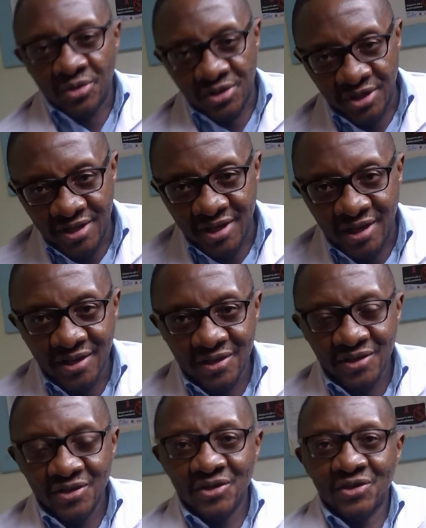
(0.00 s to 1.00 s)
procedure.
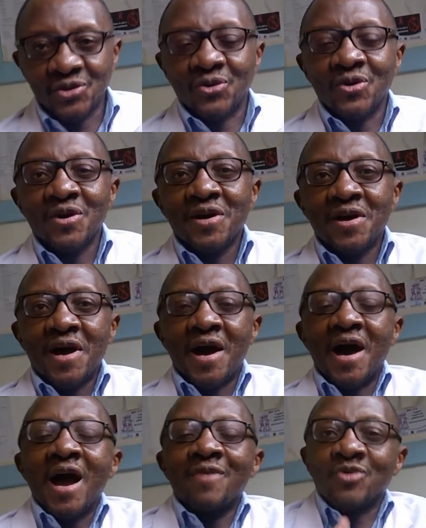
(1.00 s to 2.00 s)
So
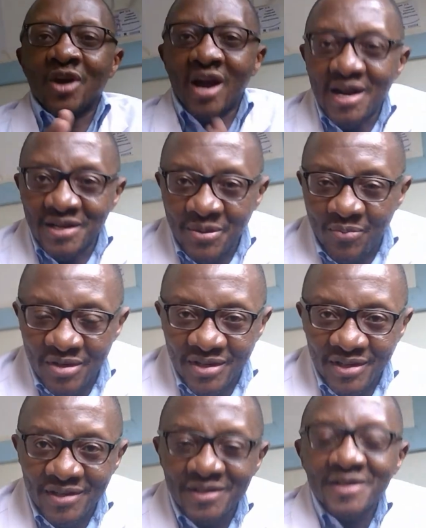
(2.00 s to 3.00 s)
I have to cut the
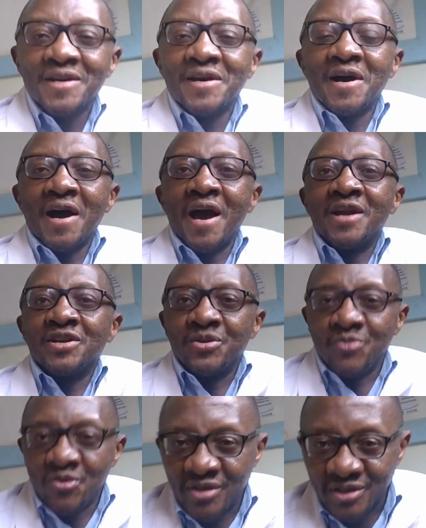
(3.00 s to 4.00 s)
patient and
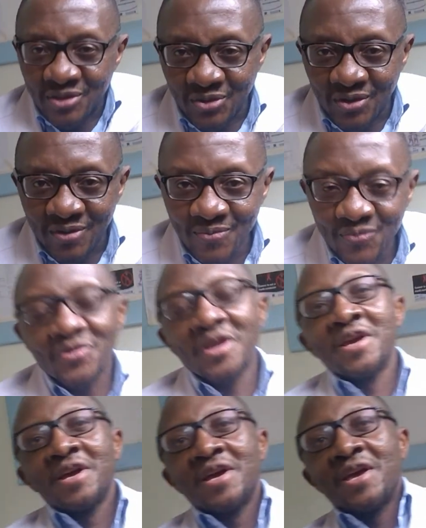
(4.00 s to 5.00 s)
remove the stone.
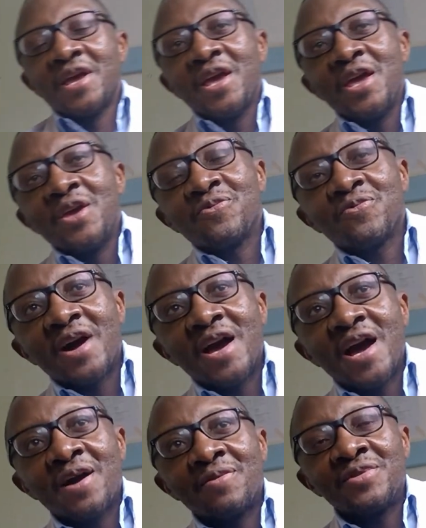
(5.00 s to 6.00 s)
If I
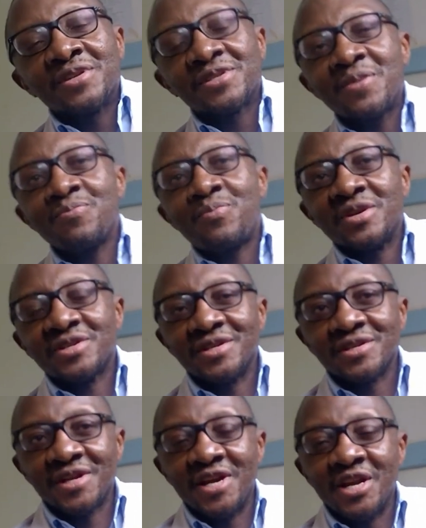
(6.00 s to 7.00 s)
have the same
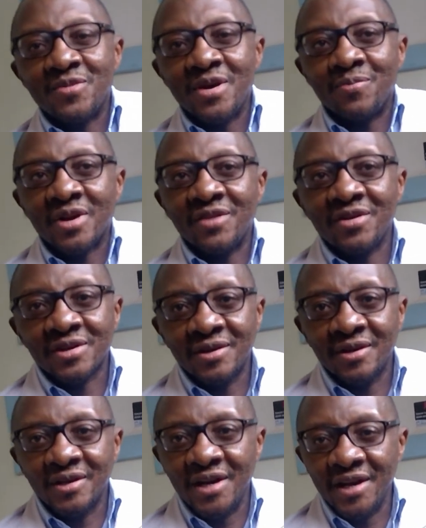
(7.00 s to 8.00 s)
patient in my private
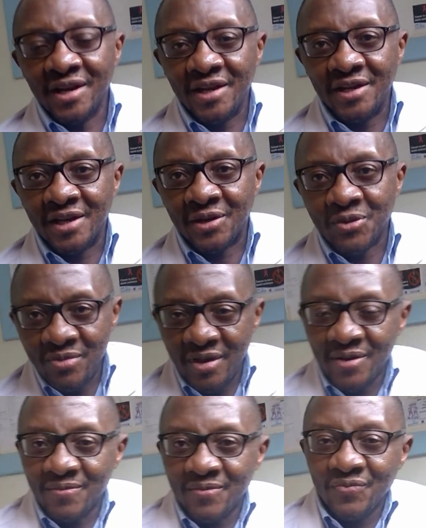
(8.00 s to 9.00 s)
clinic in Nairobi,